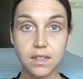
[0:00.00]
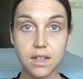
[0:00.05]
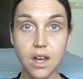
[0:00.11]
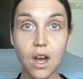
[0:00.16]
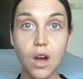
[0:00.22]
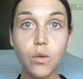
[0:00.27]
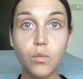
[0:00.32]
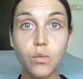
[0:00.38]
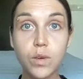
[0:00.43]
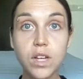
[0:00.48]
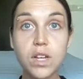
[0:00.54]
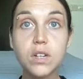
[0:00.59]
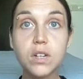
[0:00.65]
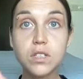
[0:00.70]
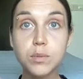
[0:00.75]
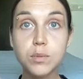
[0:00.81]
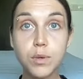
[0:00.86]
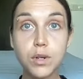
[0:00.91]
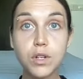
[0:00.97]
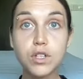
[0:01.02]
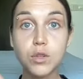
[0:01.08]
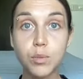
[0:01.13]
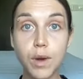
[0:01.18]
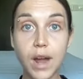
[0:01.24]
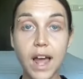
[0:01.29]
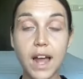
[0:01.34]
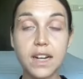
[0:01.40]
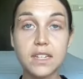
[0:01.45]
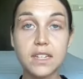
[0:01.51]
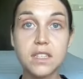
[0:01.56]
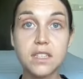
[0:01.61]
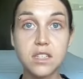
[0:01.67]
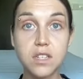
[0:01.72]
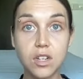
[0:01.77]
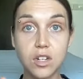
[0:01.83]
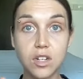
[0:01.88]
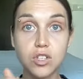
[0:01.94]
a real spiritual practice
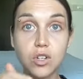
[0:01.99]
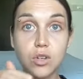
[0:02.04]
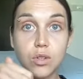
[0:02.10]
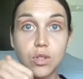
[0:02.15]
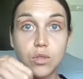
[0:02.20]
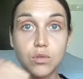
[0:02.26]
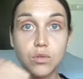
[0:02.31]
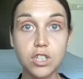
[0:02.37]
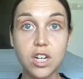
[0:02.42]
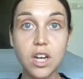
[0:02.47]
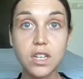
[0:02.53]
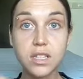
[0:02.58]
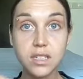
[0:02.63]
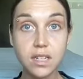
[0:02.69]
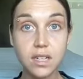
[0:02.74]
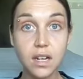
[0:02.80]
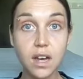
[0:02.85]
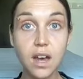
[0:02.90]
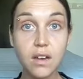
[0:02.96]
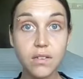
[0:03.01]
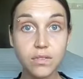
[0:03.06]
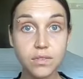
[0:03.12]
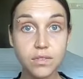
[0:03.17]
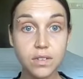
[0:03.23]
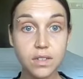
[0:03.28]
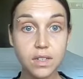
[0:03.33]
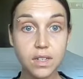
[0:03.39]
is going to show you just enough